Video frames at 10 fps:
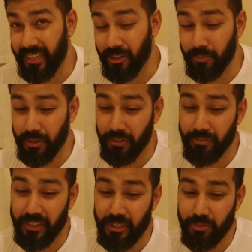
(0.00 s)
a little bit
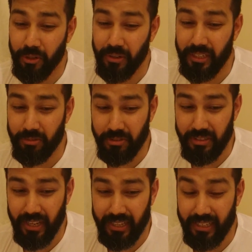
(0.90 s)
of it as well, and this
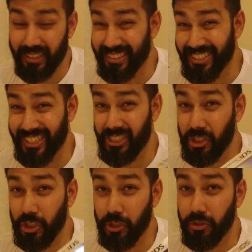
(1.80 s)
was like Gen
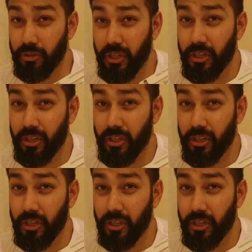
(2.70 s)
2.